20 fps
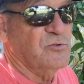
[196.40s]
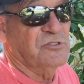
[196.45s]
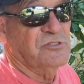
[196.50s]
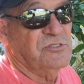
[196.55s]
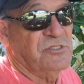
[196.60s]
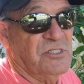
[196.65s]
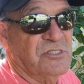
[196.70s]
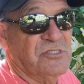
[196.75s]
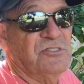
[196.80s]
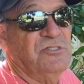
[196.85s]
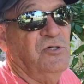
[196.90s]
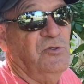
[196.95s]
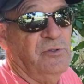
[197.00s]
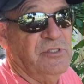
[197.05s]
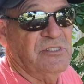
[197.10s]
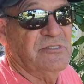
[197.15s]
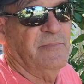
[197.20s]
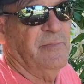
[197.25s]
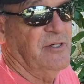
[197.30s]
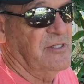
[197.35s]
was just too
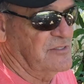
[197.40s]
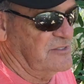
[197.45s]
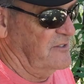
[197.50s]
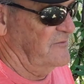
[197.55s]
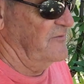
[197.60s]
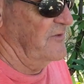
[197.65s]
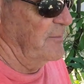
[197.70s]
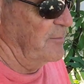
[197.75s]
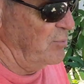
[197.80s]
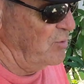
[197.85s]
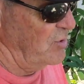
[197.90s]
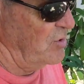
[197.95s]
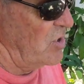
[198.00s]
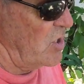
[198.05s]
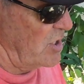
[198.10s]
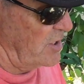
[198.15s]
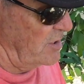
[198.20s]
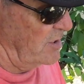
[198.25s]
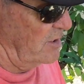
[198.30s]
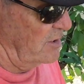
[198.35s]
expensive to put
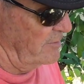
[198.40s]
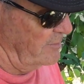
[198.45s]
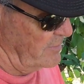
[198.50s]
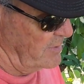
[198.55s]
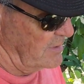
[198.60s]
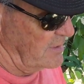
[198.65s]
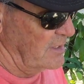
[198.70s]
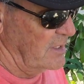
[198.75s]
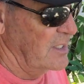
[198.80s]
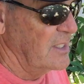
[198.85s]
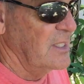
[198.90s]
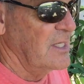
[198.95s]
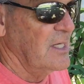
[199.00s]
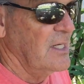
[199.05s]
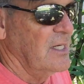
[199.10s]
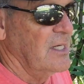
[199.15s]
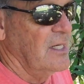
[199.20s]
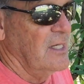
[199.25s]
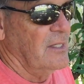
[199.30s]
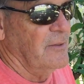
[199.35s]
on here,
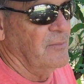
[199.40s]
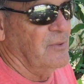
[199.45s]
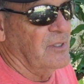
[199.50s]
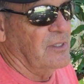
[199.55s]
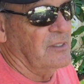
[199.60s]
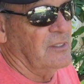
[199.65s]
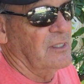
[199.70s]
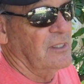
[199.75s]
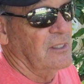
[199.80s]
but